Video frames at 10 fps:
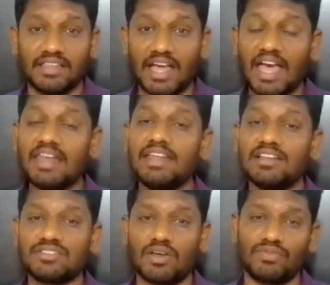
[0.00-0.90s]
the
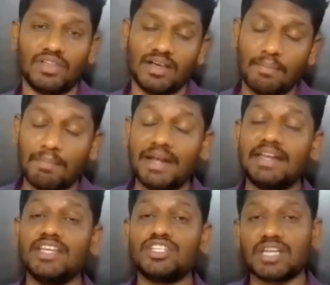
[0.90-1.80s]
annals of the
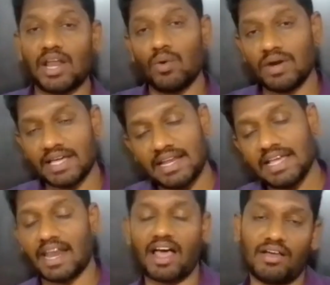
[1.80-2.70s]
British colonial
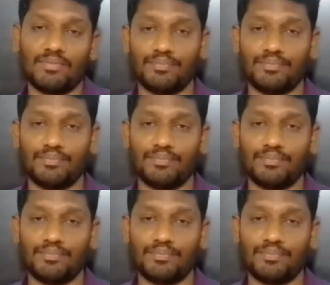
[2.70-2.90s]
era.